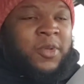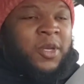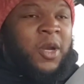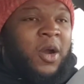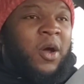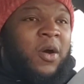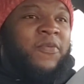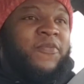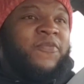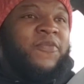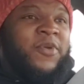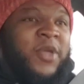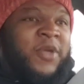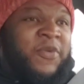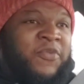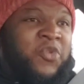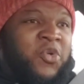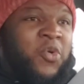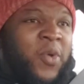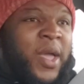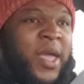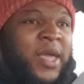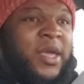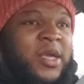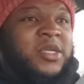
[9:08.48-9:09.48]
You know, if
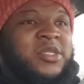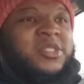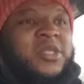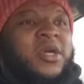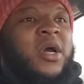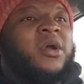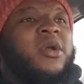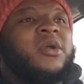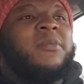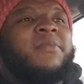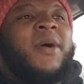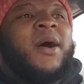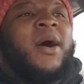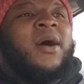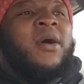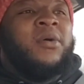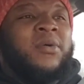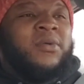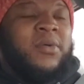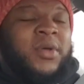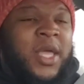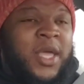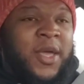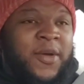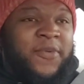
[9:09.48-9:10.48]
you ain't concerned
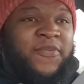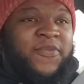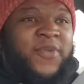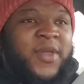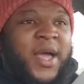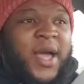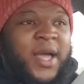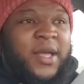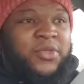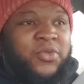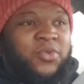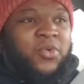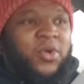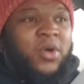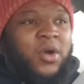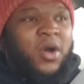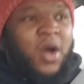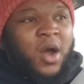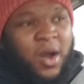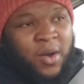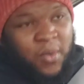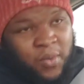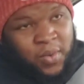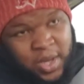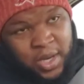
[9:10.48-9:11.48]
about him flying through a
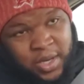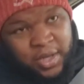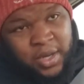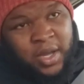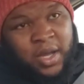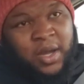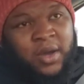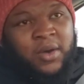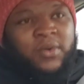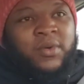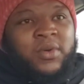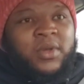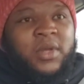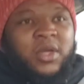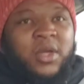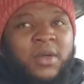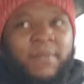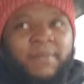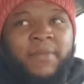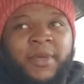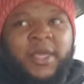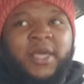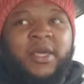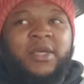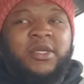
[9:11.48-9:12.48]
car window,
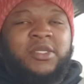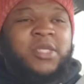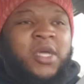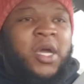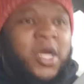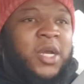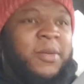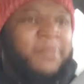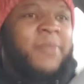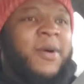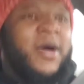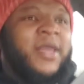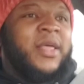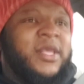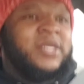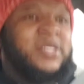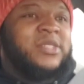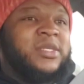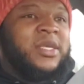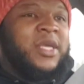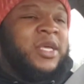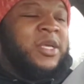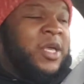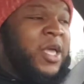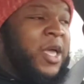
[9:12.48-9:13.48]
be concerned about
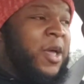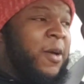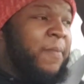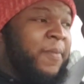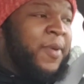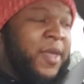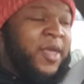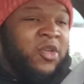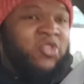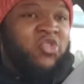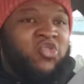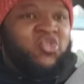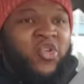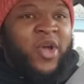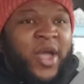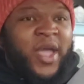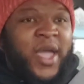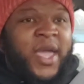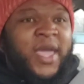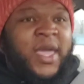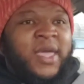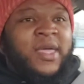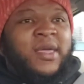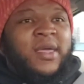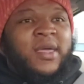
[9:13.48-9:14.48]
his him being
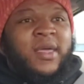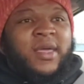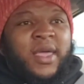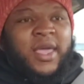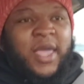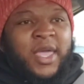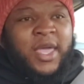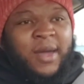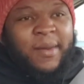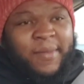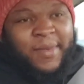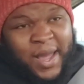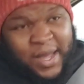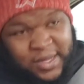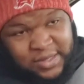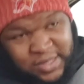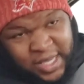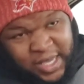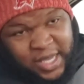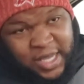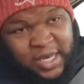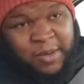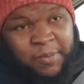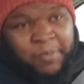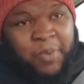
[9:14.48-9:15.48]
drained and him not
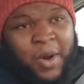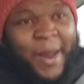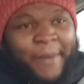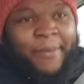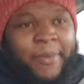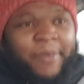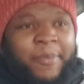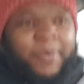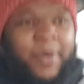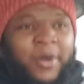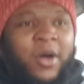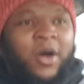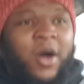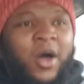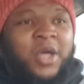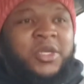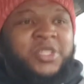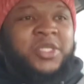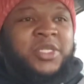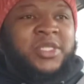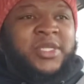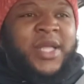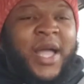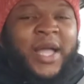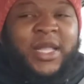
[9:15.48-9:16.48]
taking the proper
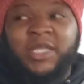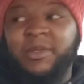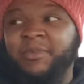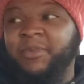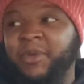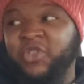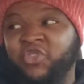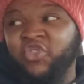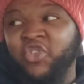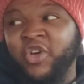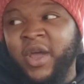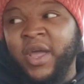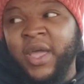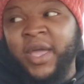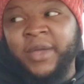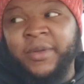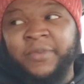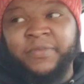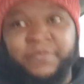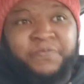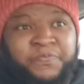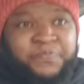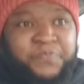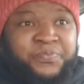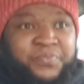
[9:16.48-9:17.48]
precautions not to be drained.